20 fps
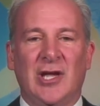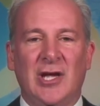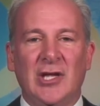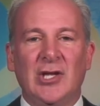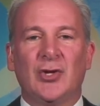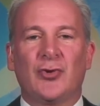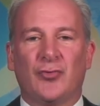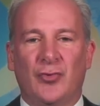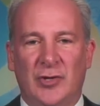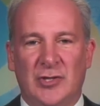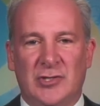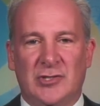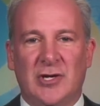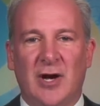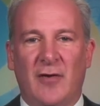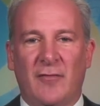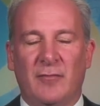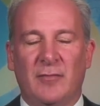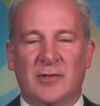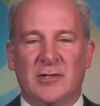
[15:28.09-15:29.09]
increase
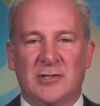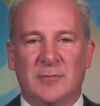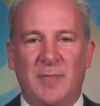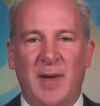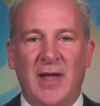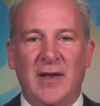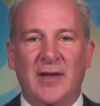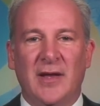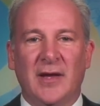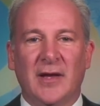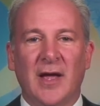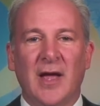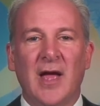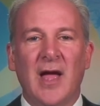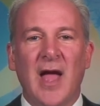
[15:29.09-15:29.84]
government spending,